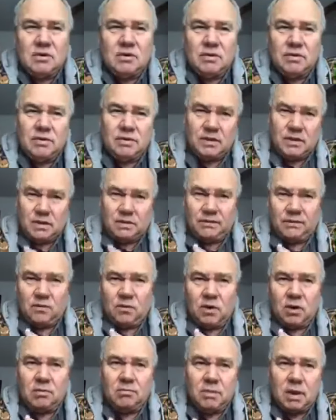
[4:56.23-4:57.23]

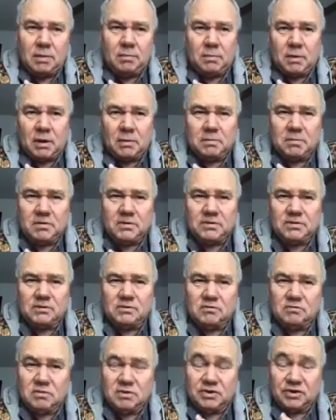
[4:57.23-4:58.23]
Therefore, my purpose,
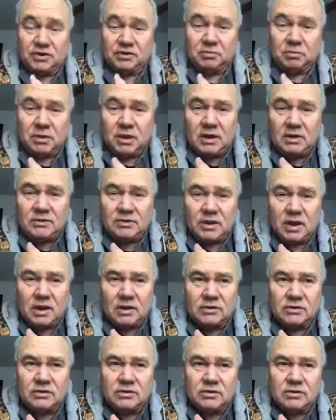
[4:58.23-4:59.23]
which explains
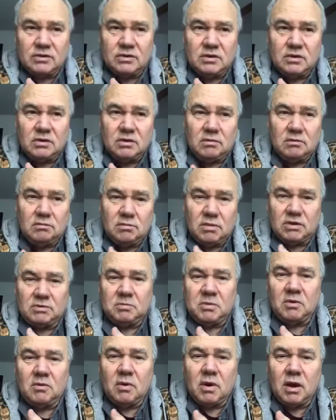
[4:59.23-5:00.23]
X, must be
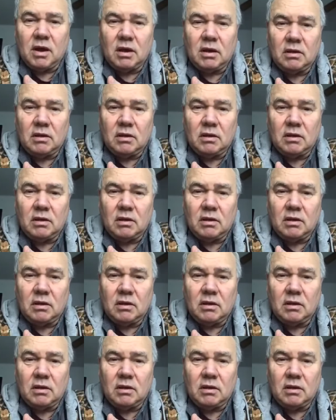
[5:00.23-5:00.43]
Y.